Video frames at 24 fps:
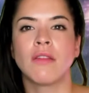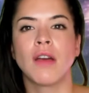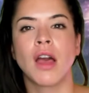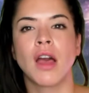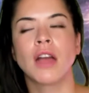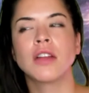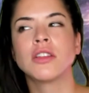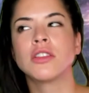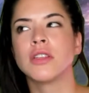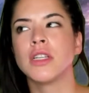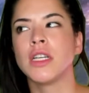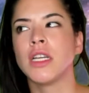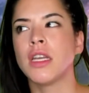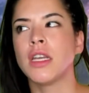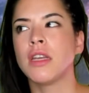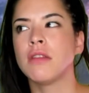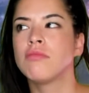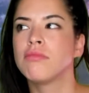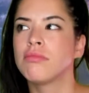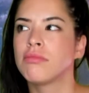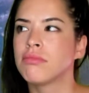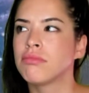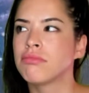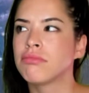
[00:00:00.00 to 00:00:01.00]
Factory,
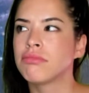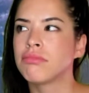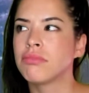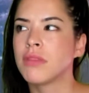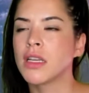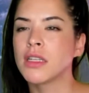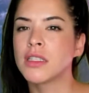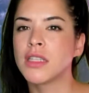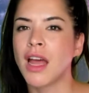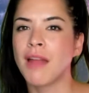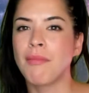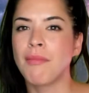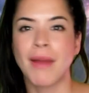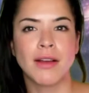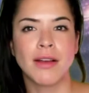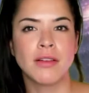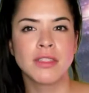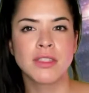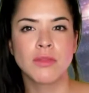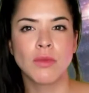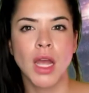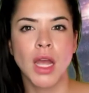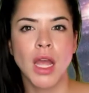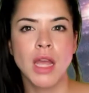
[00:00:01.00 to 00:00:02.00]
like 10
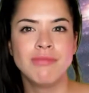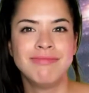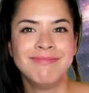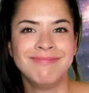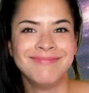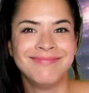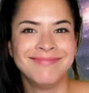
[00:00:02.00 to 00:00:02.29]
miles away.